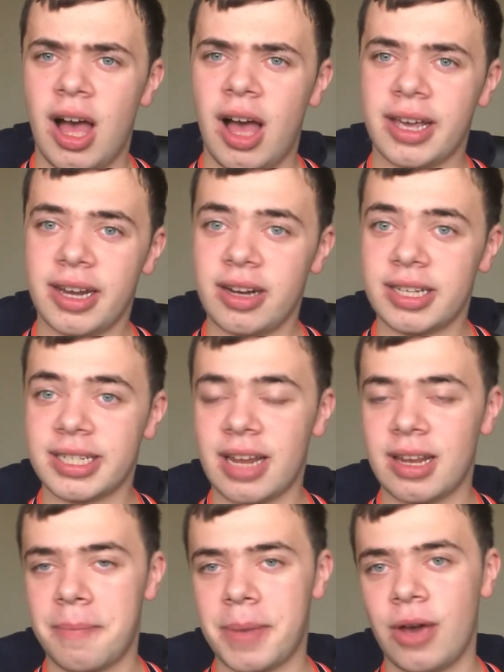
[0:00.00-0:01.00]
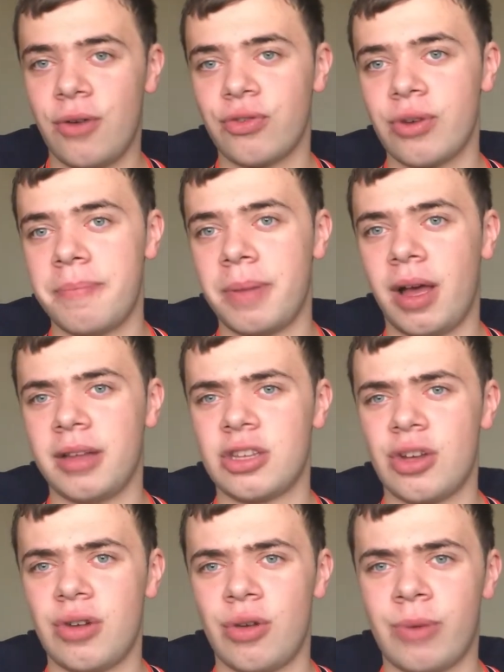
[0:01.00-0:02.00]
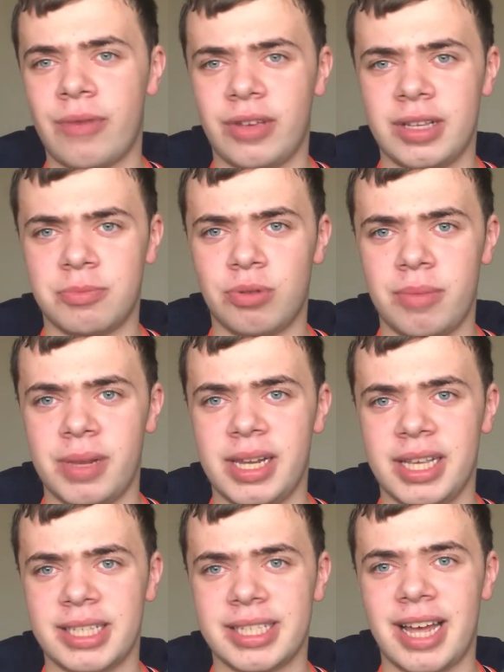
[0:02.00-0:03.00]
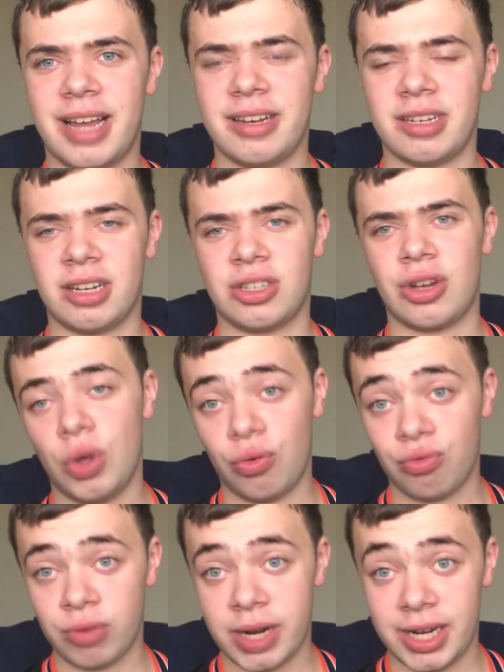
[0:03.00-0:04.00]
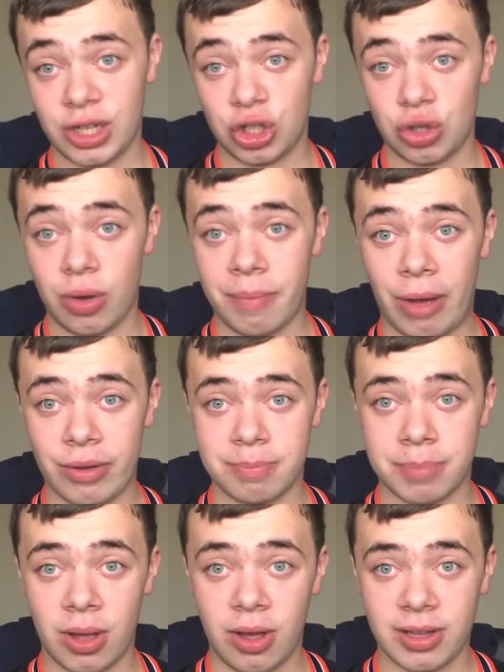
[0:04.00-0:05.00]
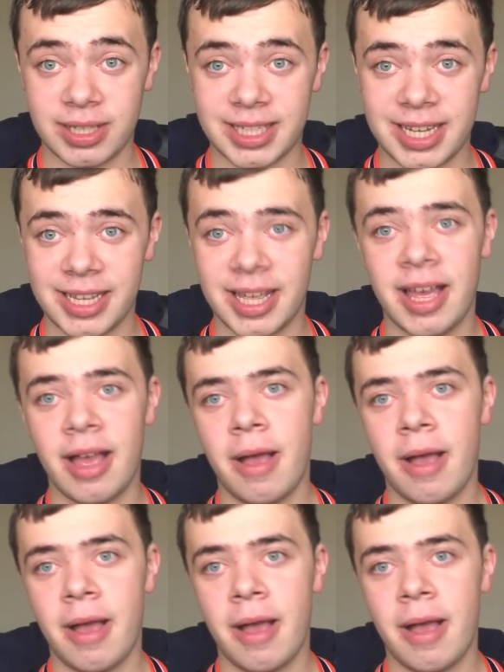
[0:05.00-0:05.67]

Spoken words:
I can understand the appeal for him, but I don't know whether he's Premier League standard. I'm not really sure about his passing,